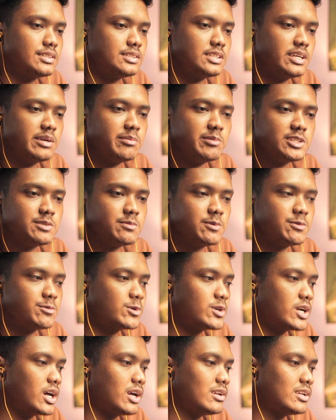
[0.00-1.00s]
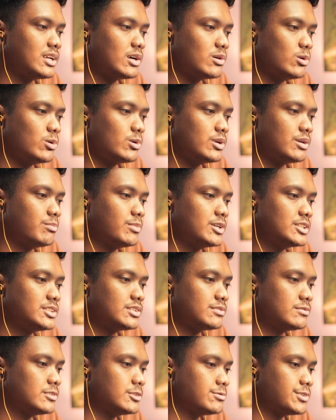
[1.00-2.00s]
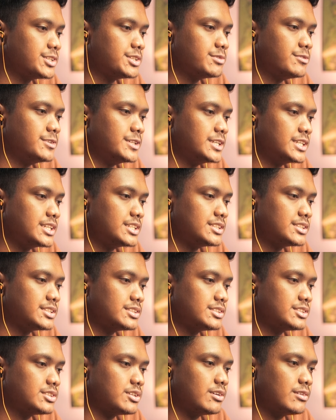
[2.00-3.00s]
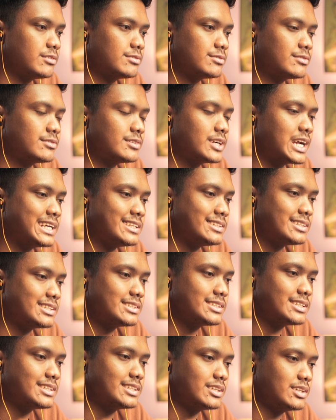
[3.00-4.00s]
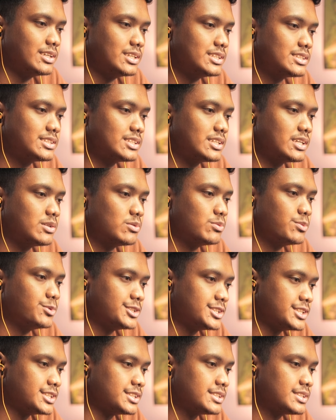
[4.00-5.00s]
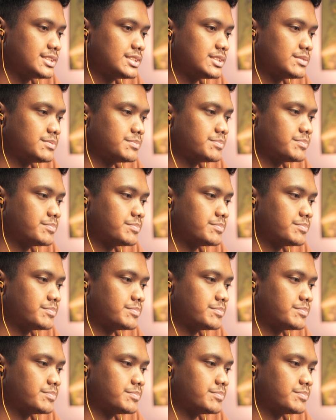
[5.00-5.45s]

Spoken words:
Same as before, I'll download a bunch of different variations of risers and hits and whooshes.